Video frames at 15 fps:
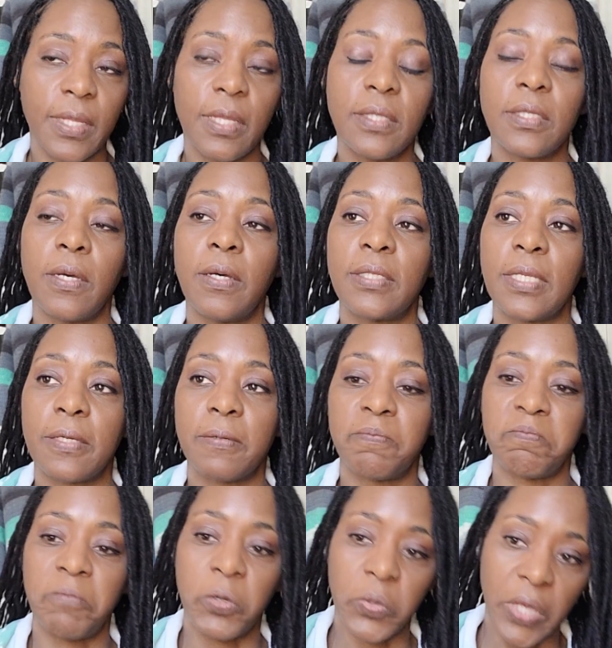So I was like,
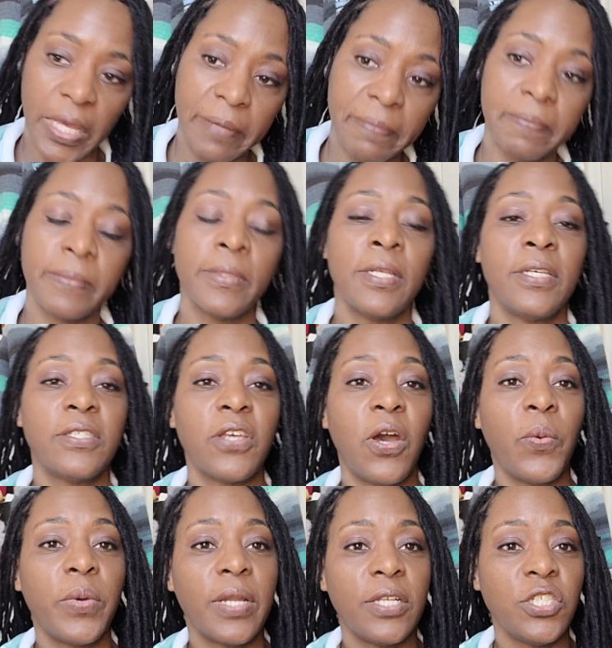okay. So I
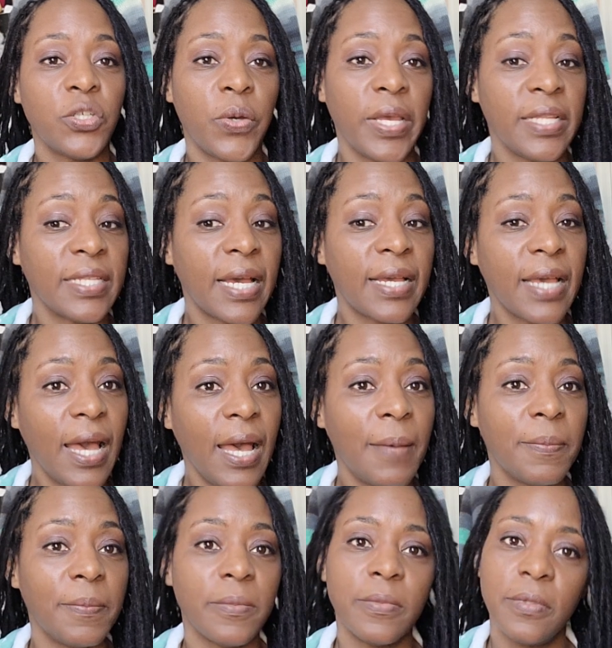went on
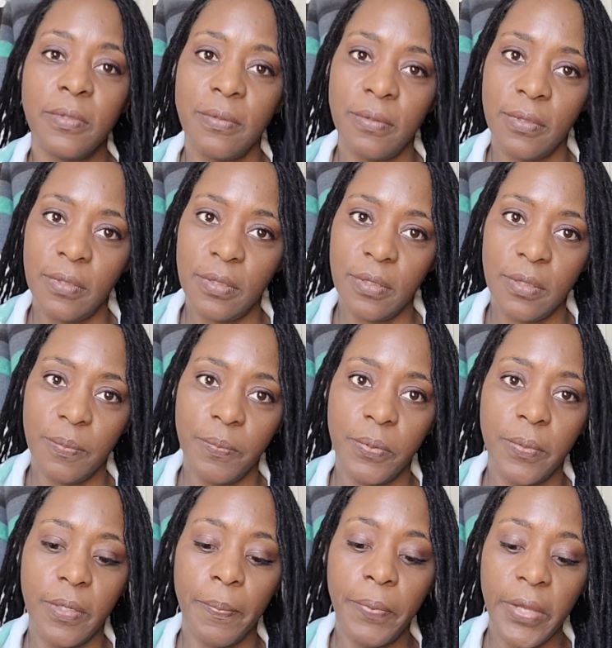Joann.com,
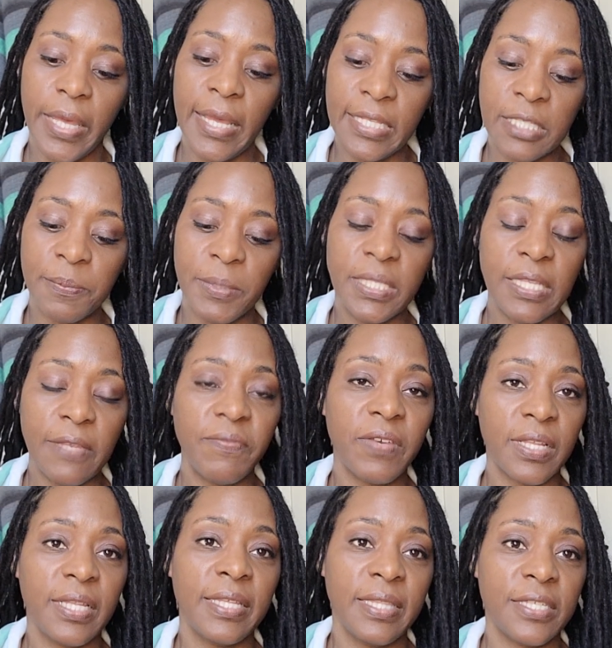put in
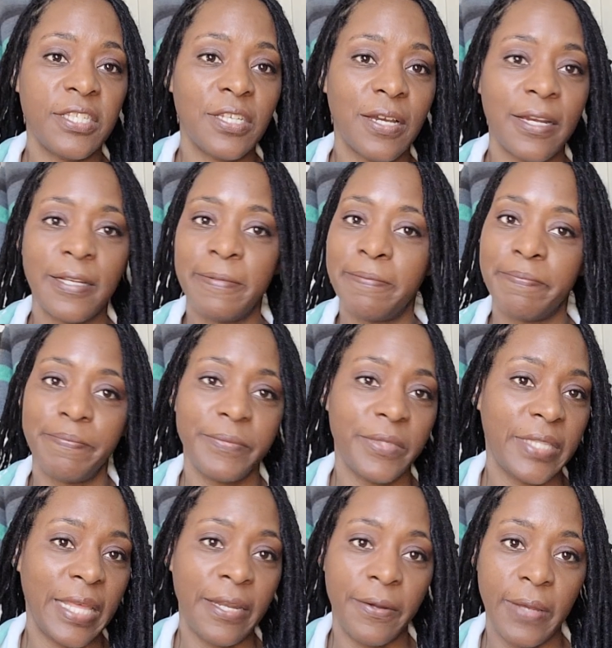specifically this yarn.
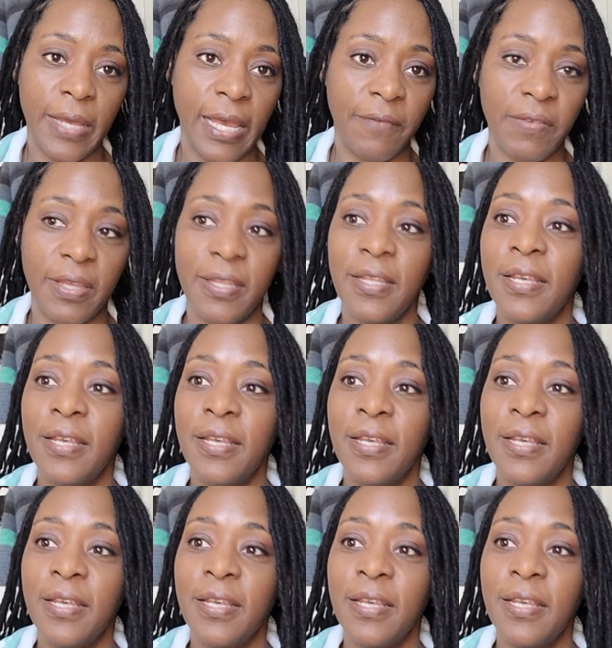They don't have it.